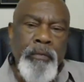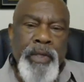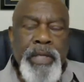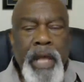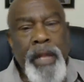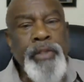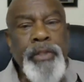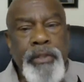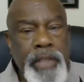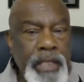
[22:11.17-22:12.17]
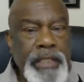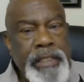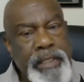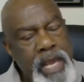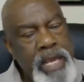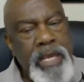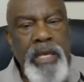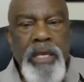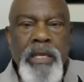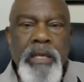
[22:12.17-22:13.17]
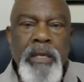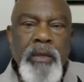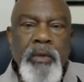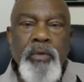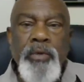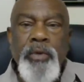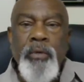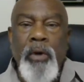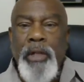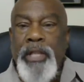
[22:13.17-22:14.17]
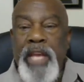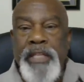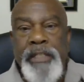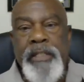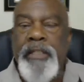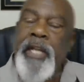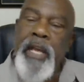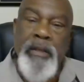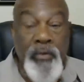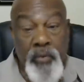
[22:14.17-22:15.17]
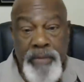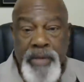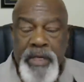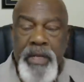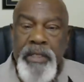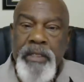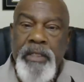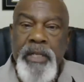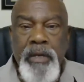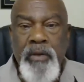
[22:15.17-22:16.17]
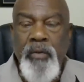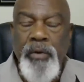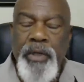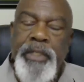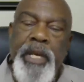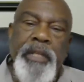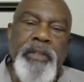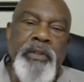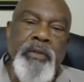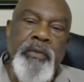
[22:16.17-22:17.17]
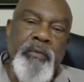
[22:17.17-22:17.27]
But now that they see who you are, women still want to test you.